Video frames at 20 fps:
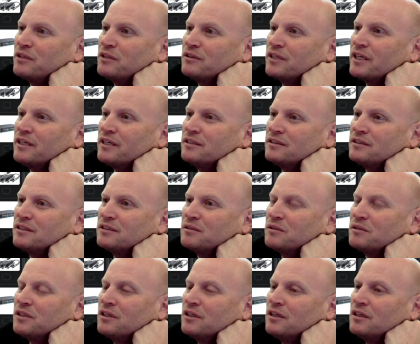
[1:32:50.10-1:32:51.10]
30 metal case, that's
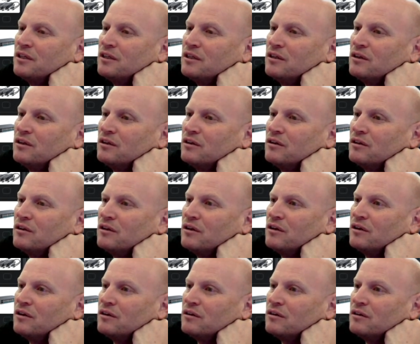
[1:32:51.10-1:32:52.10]
all.
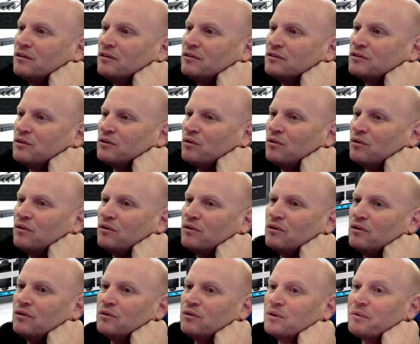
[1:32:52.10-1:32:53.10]

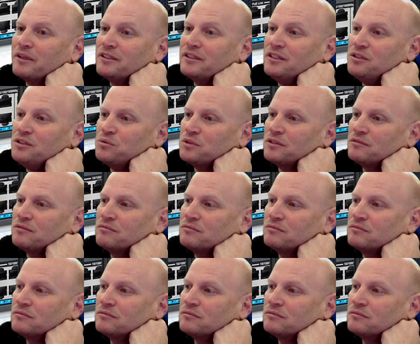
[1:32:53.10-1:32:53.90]
So, what about this one?